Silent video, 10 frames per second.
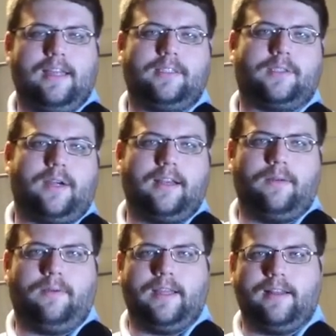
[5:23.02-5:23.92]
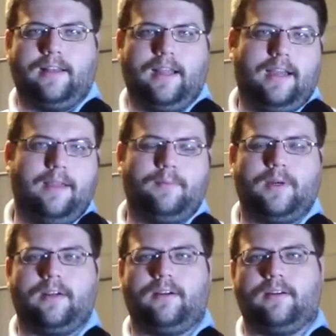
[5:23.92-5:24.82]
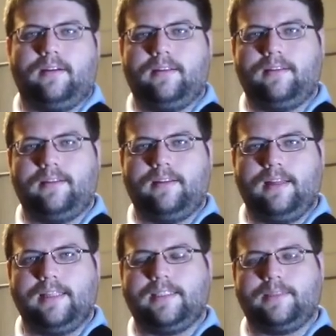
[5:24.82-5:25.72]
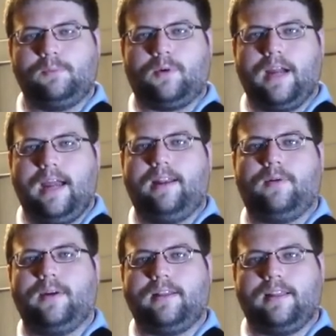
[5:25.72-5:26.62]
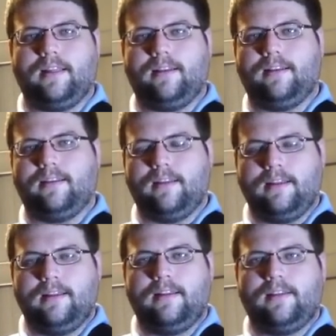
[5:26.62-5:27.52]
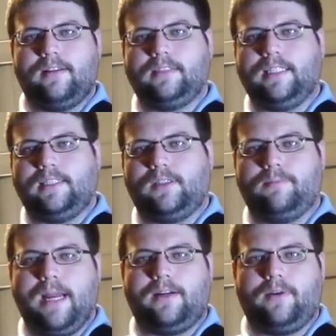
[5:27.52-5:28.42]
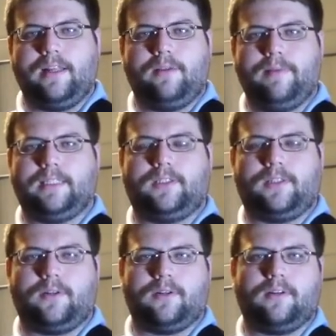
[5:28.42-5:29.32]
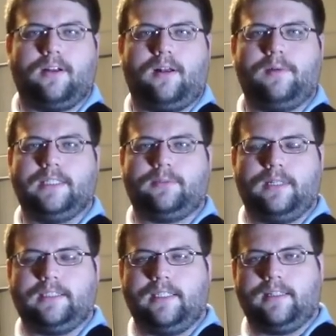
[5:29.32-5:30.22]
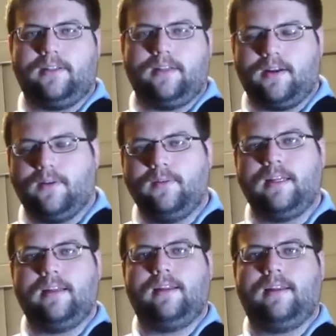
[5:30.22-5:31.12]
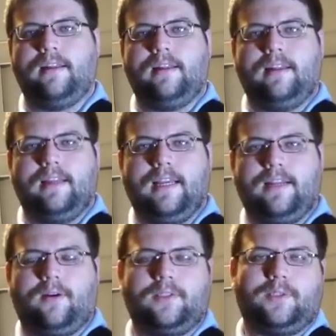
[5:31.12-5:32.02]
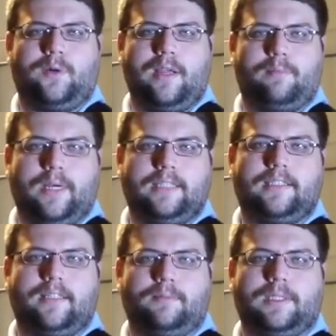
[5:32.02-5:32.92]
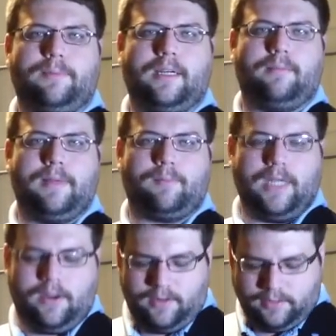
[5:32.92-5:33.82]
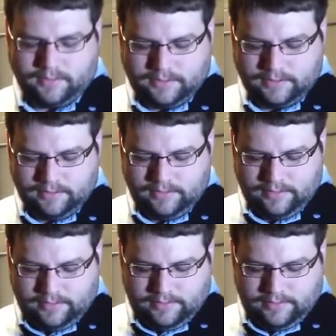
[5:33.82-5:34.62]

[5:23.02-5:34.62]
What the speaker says: You can try to find a time where it's more adequate than to change your battery to make sure you're always fresh and good to go. And also I bring some spare memory cards.